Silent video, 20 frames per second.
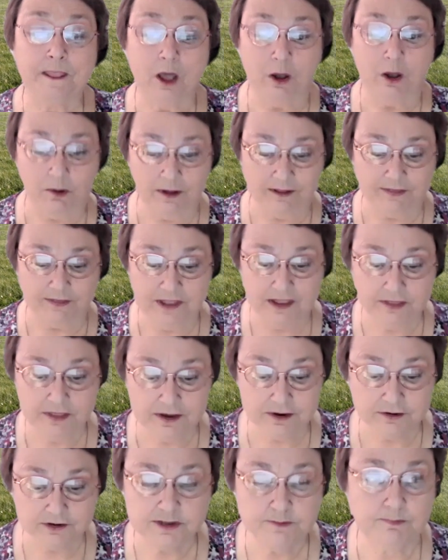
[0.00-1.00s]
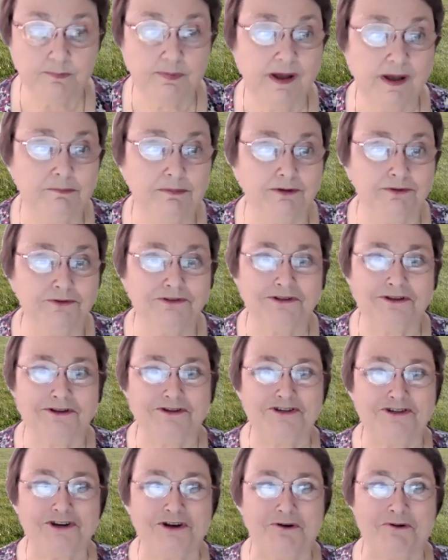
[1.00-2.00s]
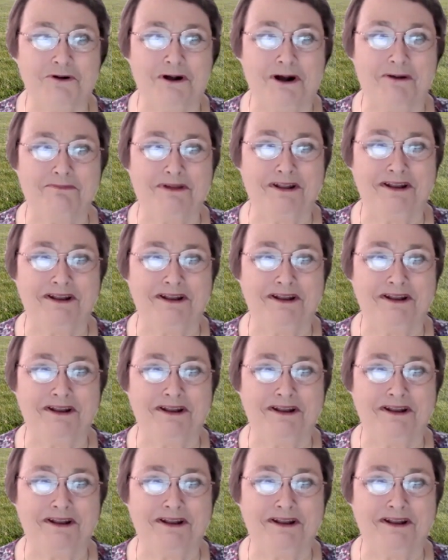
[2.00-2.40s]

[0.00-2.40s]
Oh, and then there's the bubbles that show up